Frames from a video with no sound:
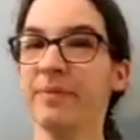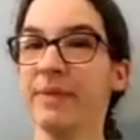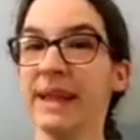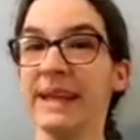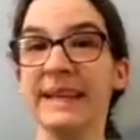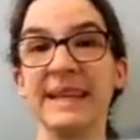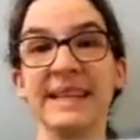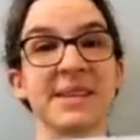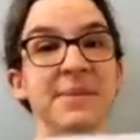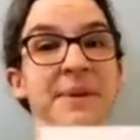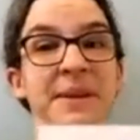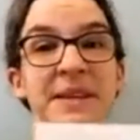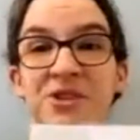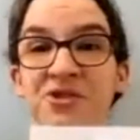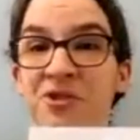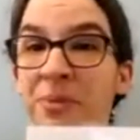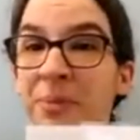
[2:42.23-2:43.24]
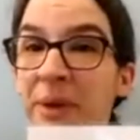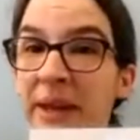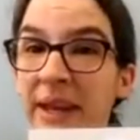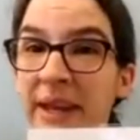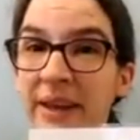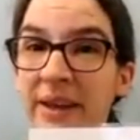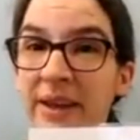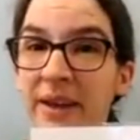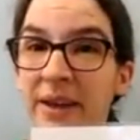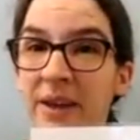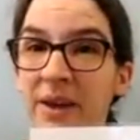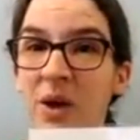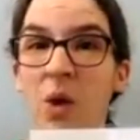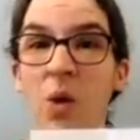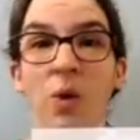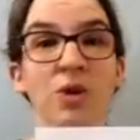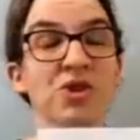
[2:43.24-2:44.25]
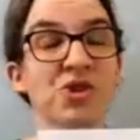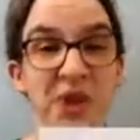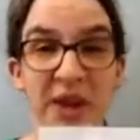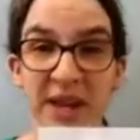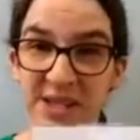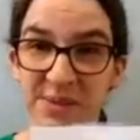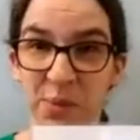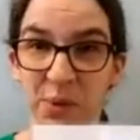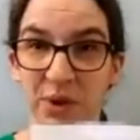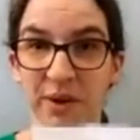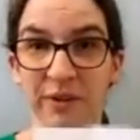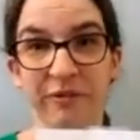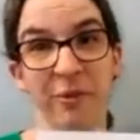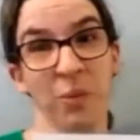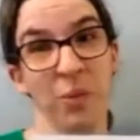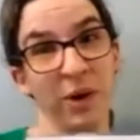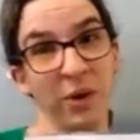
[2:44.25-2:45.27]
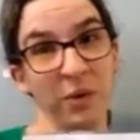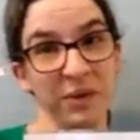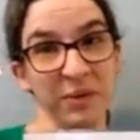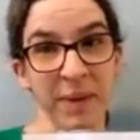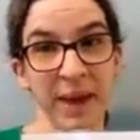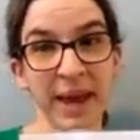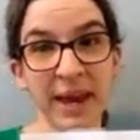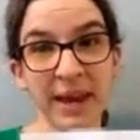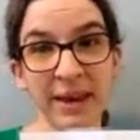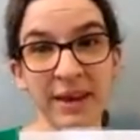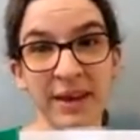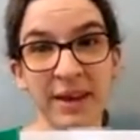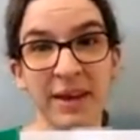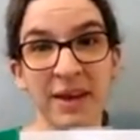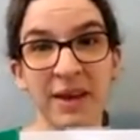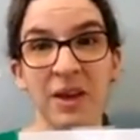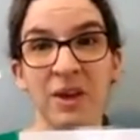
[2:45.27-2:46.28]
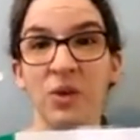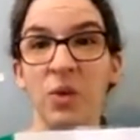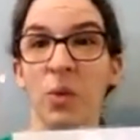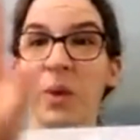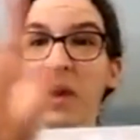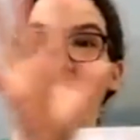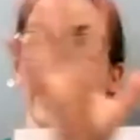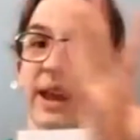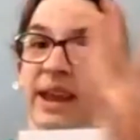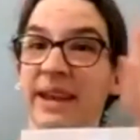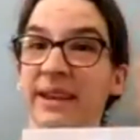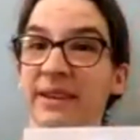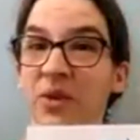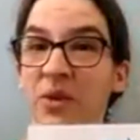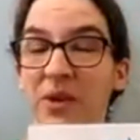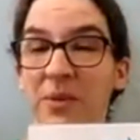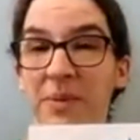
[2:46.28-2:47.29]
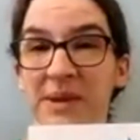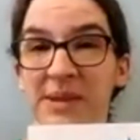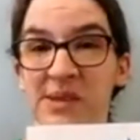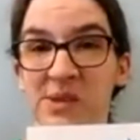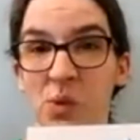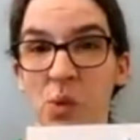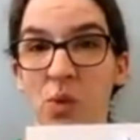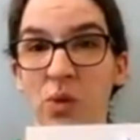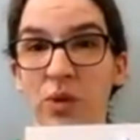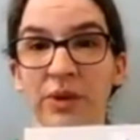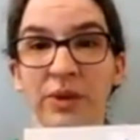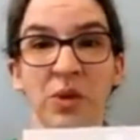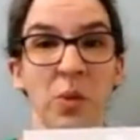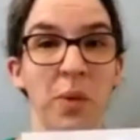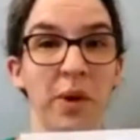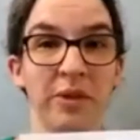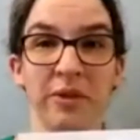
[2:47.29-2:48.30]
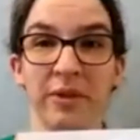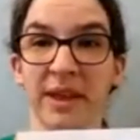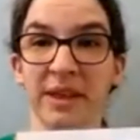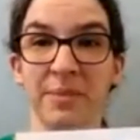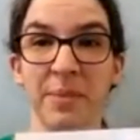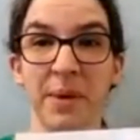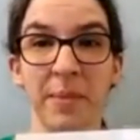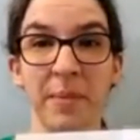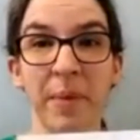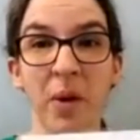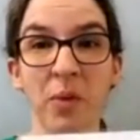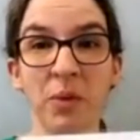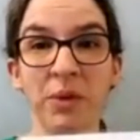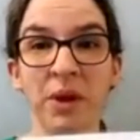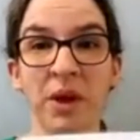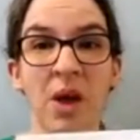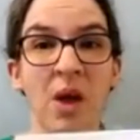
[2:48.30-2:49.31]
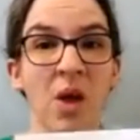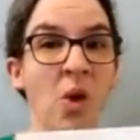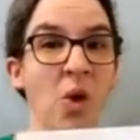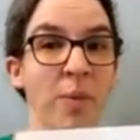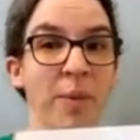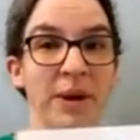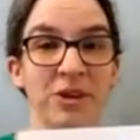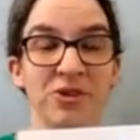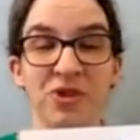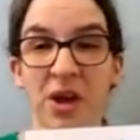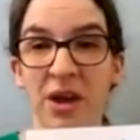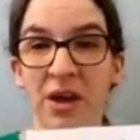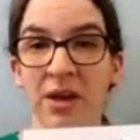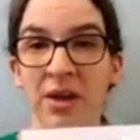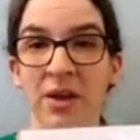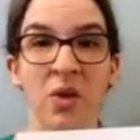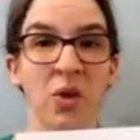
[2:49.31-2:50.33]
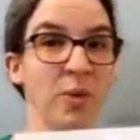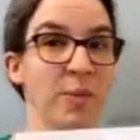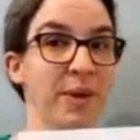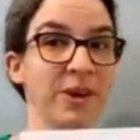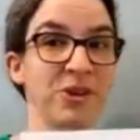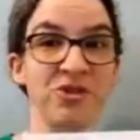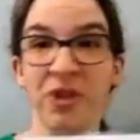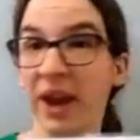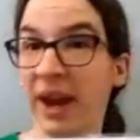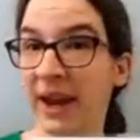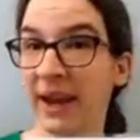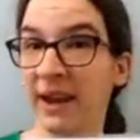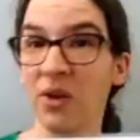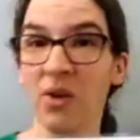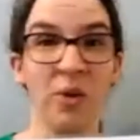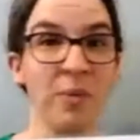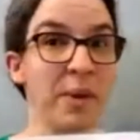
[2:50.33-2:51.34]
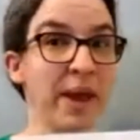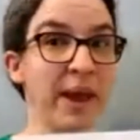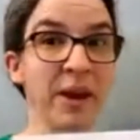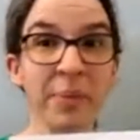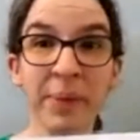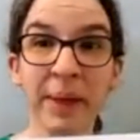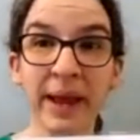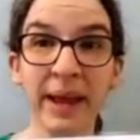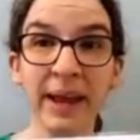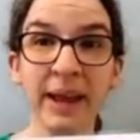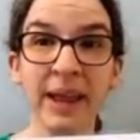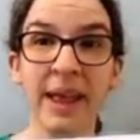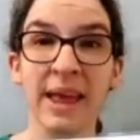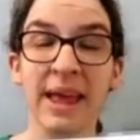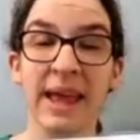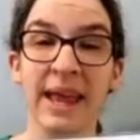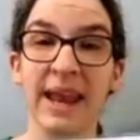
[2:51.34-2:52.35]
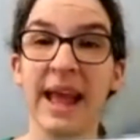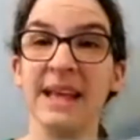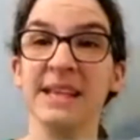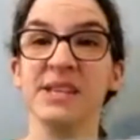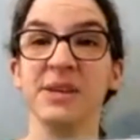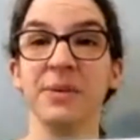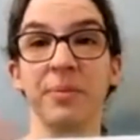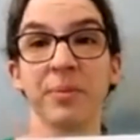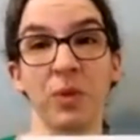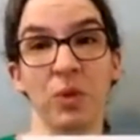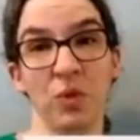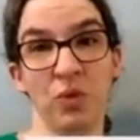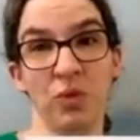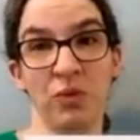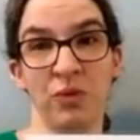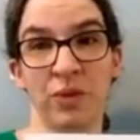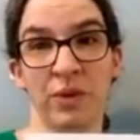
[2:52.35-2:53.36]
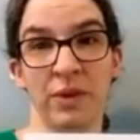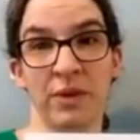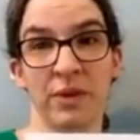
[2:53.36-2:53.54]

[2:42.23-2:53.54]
It needs to be distributed or transported from where it was made to where it is going to be sold. So whether that's by boat or by truck or by train or by airplane, it has to move.